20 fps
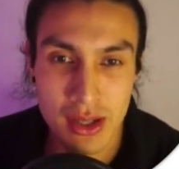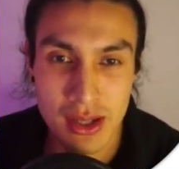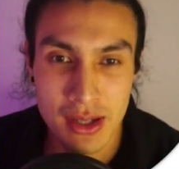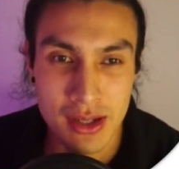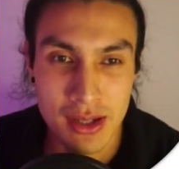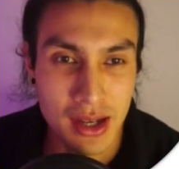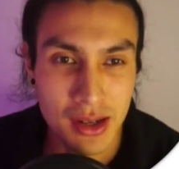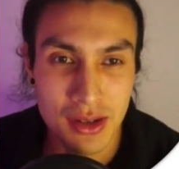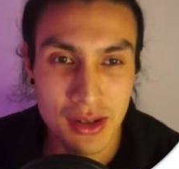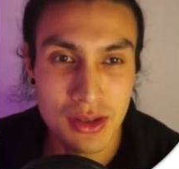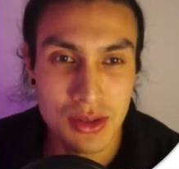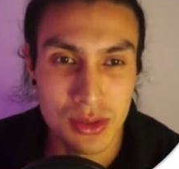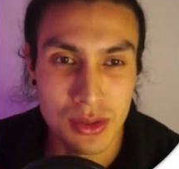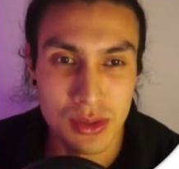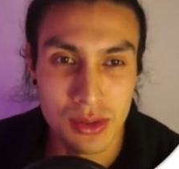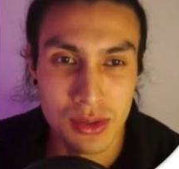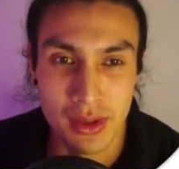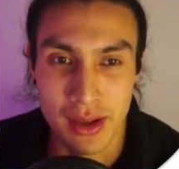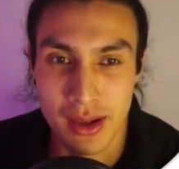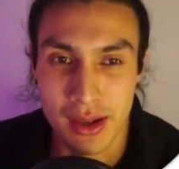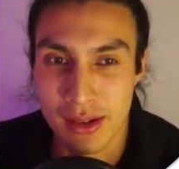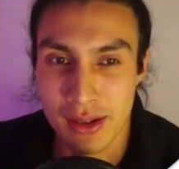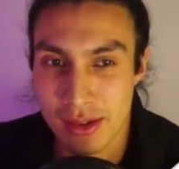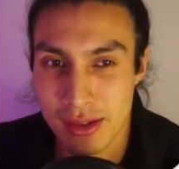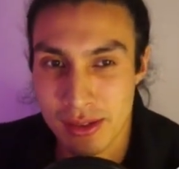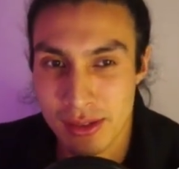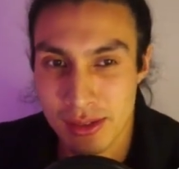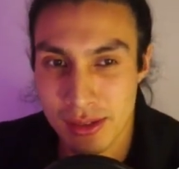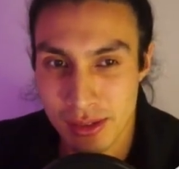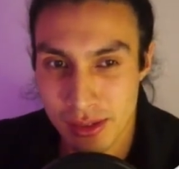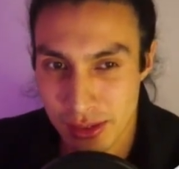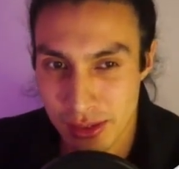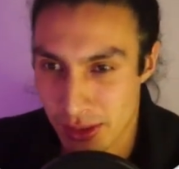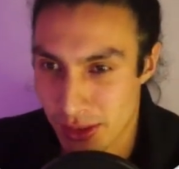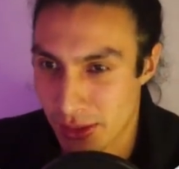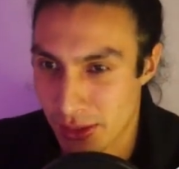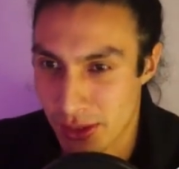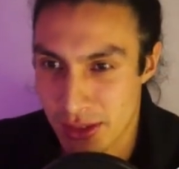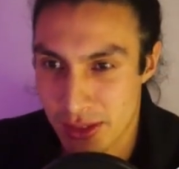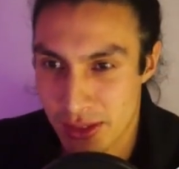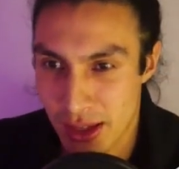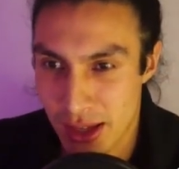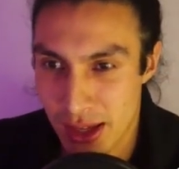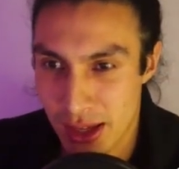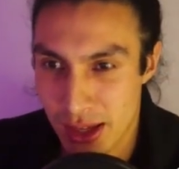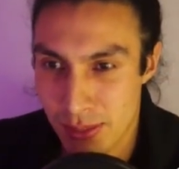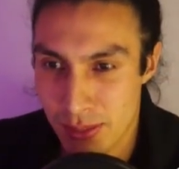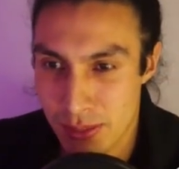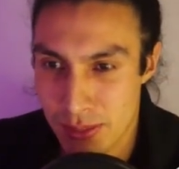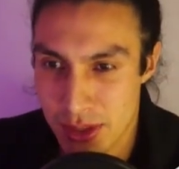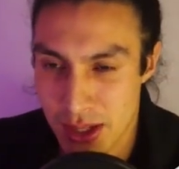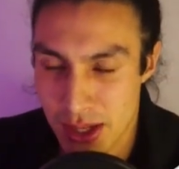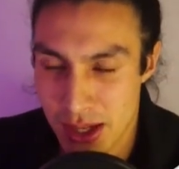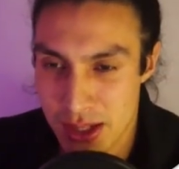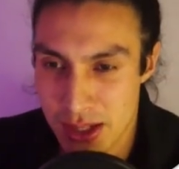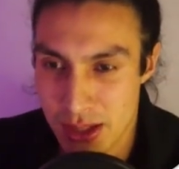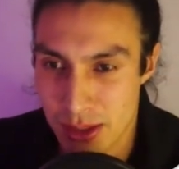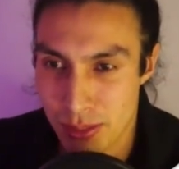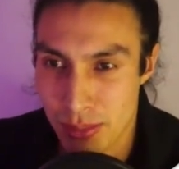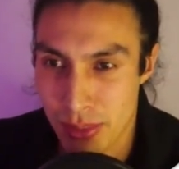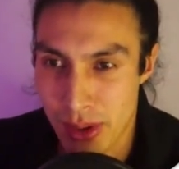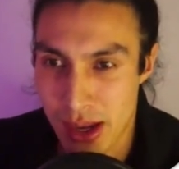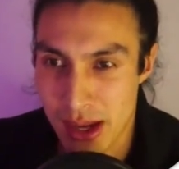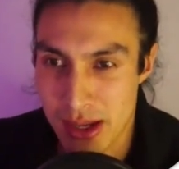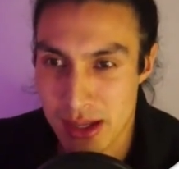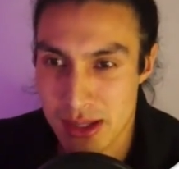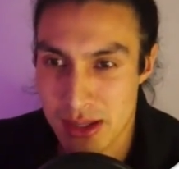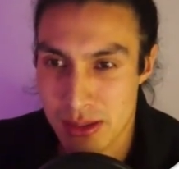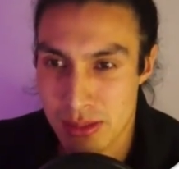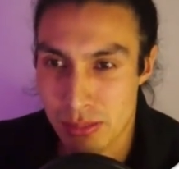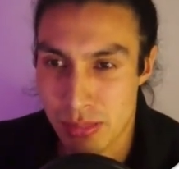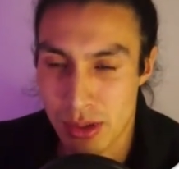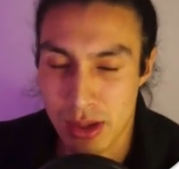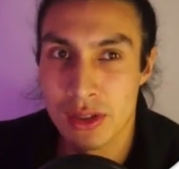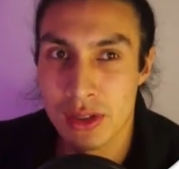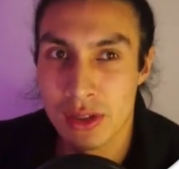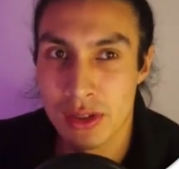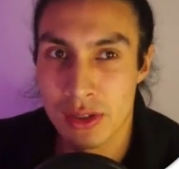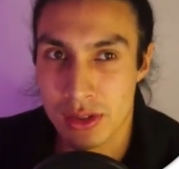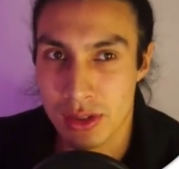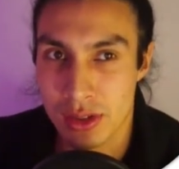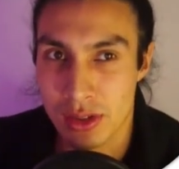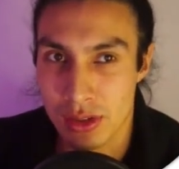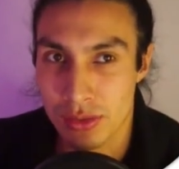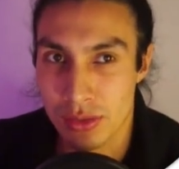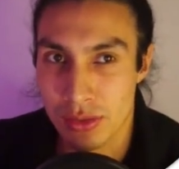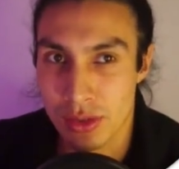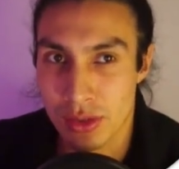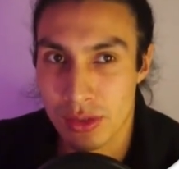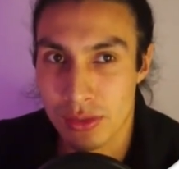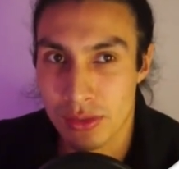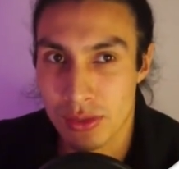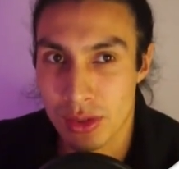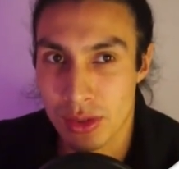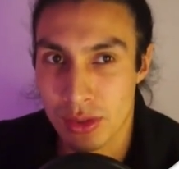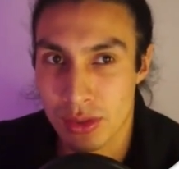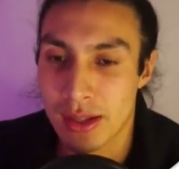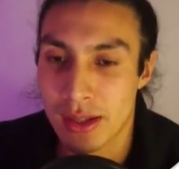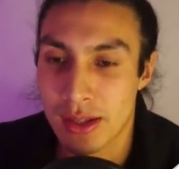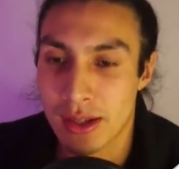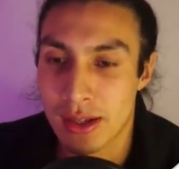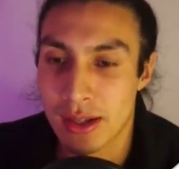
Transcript: How did I do that? It's the same database, but different views.